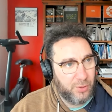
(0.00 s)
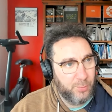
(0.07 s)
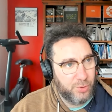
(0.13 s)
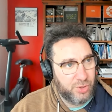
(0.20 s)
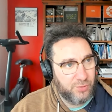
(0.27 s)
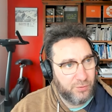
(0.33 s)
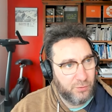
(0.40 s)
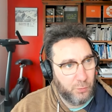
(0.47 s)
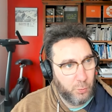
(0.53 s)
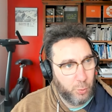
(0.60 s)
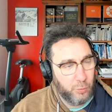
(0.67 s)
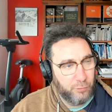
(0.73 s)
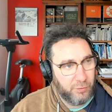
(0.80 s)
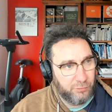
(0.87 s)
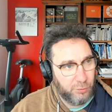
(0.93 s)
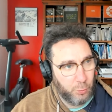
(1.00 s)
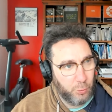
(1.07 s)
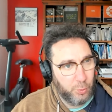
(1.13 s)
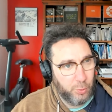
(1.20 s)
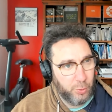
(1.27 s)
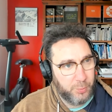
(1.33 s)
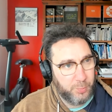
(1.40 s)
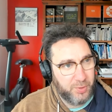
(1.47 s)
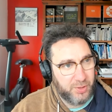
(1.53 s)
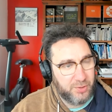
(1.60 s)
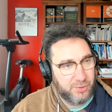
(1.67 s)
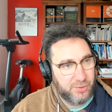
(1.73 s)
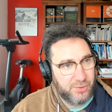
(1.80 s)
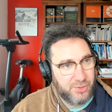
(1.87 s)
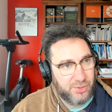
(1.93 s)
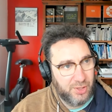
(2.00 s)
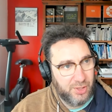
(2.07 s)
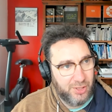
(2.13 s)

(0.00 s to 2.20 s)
much of a reward, because